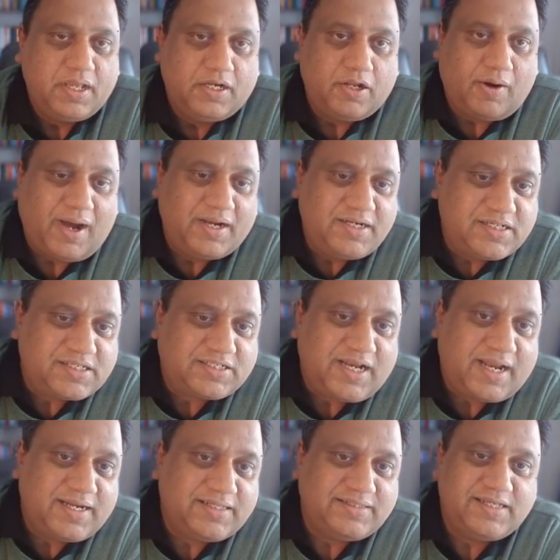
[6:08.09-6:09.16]
Now,
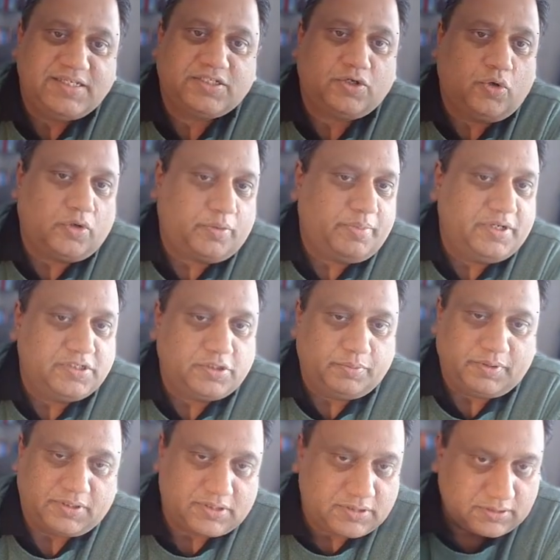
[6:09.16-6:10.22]
understanding these core
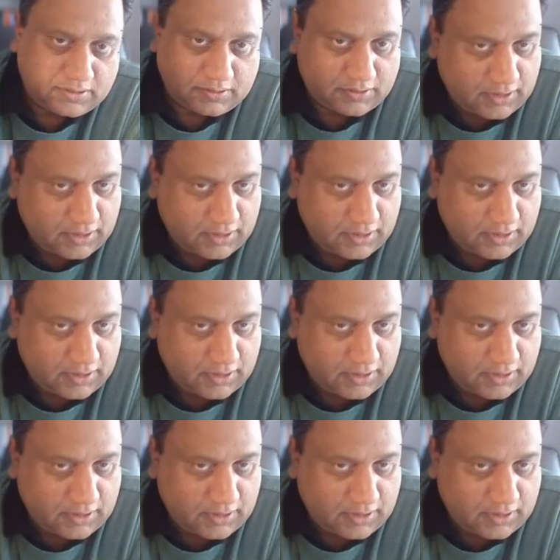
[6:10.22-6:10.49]
principles,